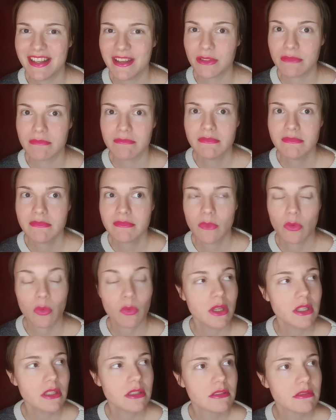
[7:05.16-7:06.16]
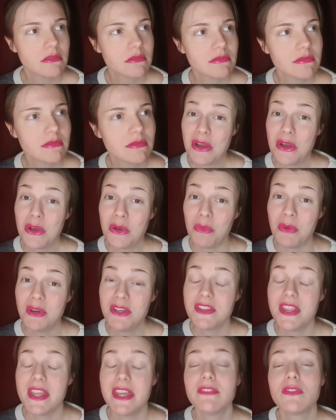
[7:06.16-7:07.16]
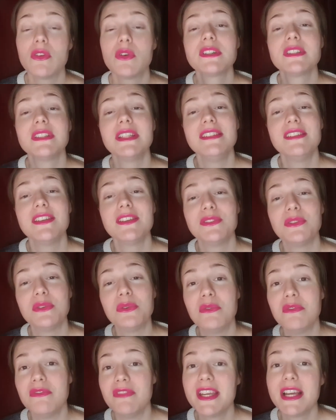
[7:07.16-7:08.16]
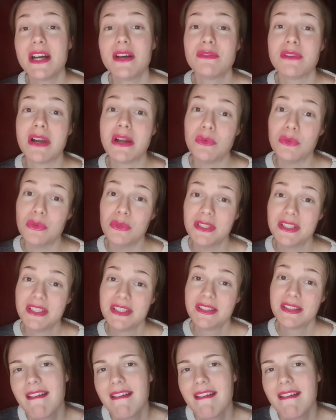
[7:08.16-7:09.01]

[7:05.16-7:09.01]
goes, "What?" Which then, of course, leads us to Vicomte Raoul.